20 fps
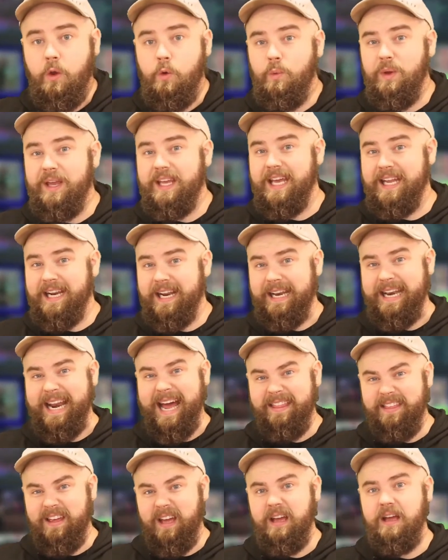We get
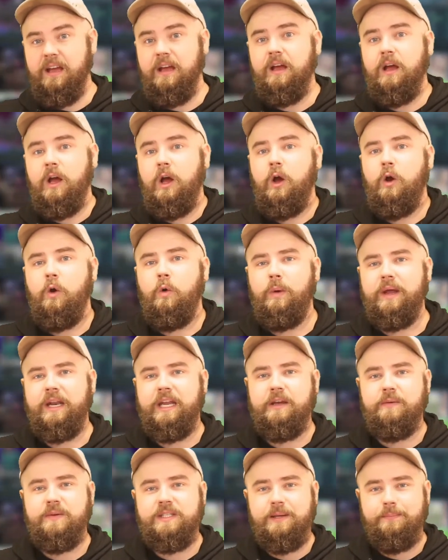another when
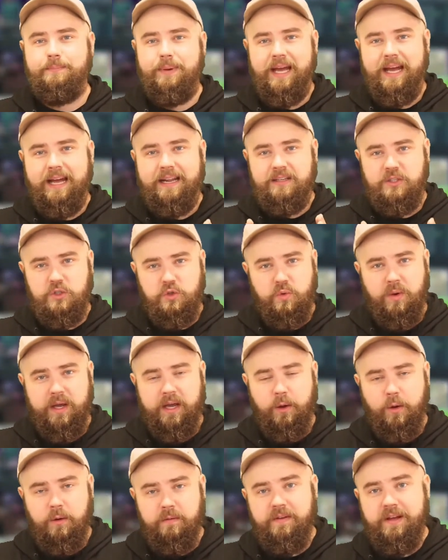He was about
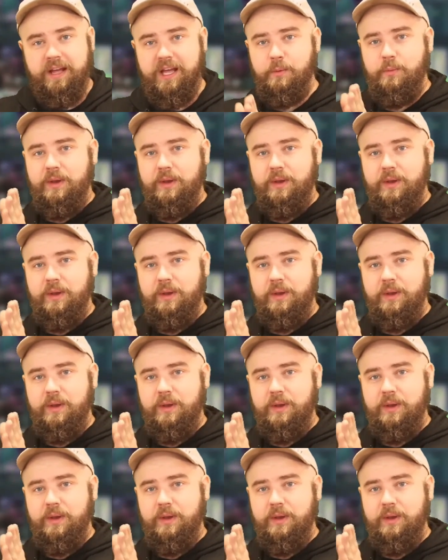12.